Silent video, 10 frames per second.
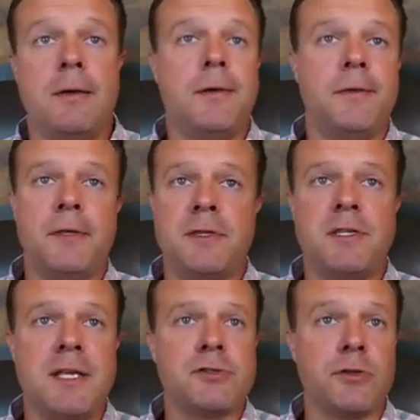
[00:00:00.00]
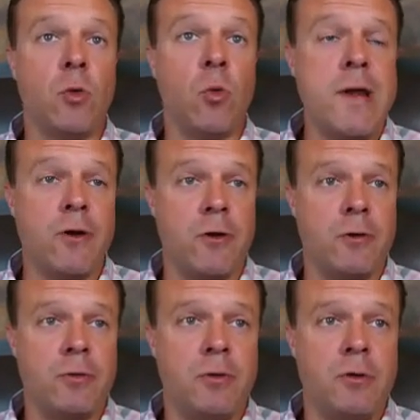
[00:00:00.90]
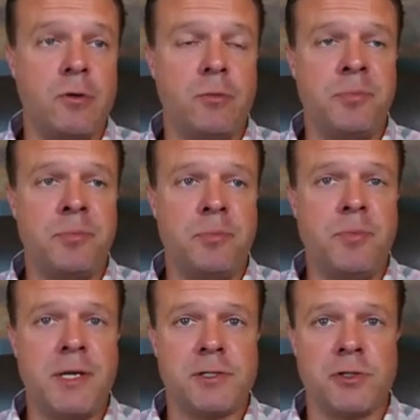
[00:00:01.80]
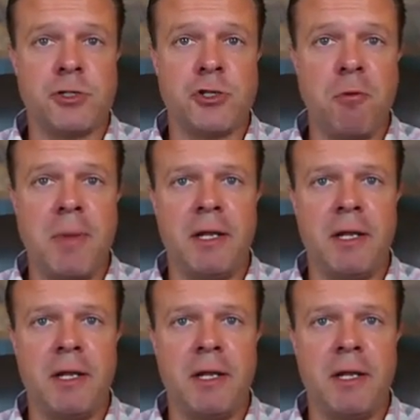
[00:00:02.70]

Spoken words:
this sounds a little weird because there's so many